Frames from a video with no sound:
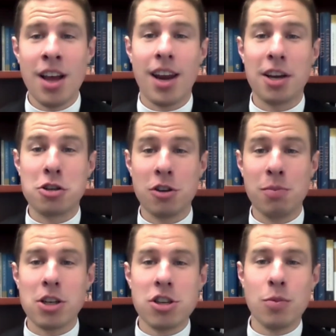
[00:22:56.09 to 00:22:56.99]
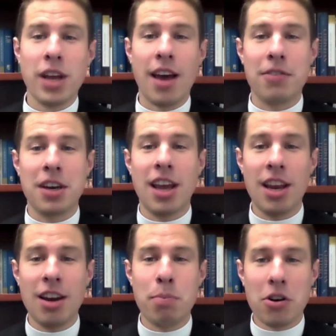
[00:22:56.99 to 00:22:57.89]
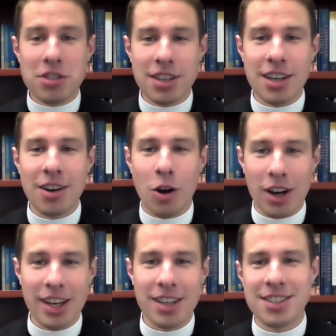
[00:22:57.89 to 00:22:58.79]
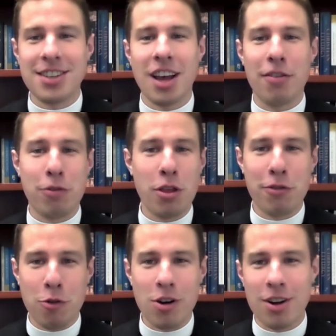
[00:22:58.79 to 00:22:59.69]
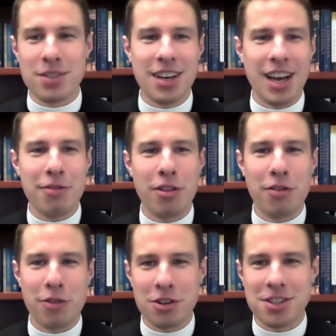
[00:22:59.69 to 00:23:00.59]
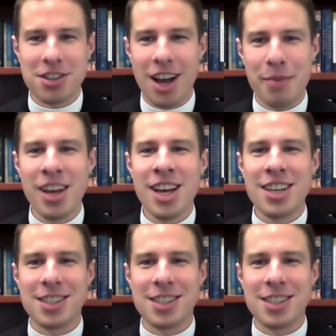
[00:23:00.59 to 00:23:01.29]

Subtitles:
And I should mention, we have an in-person audience for the forum today for the first time